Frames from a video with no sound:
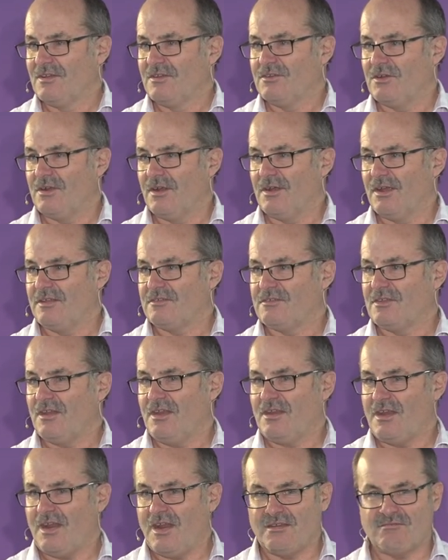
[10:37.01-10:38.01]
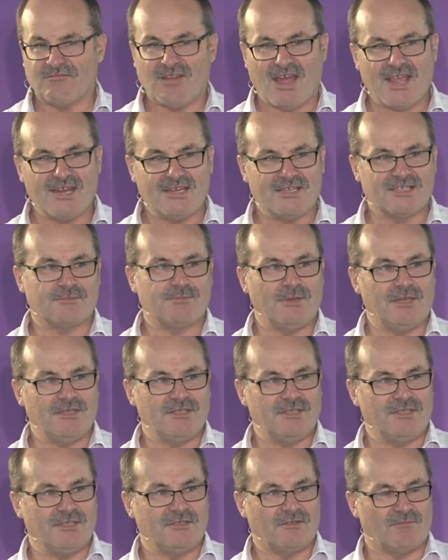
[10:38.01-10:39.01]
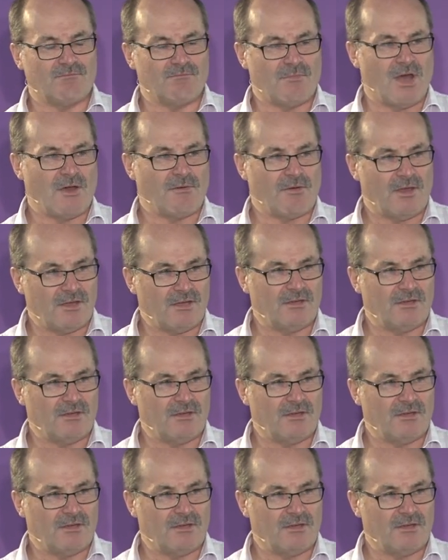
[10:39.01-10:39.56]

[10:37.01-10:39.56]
you know, it had eight species of moa